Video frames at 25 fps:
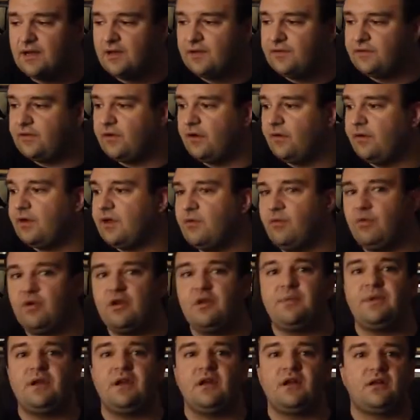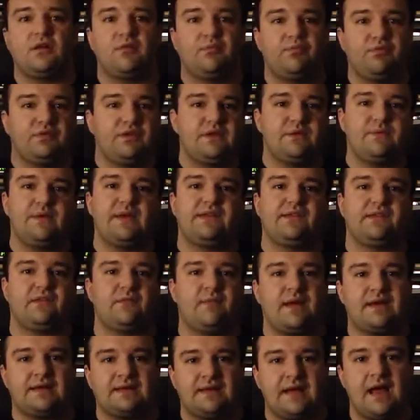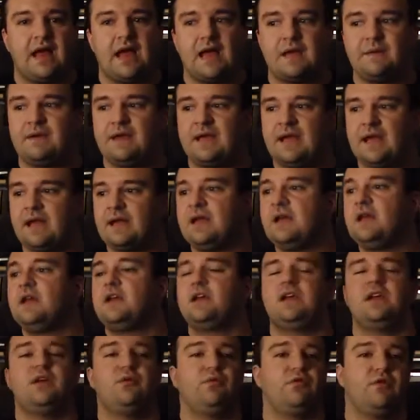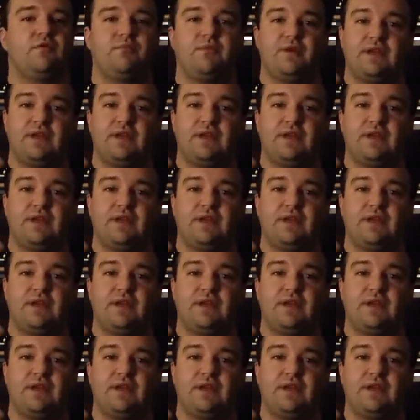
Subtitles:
So it would have been a complete waste of my time, and it would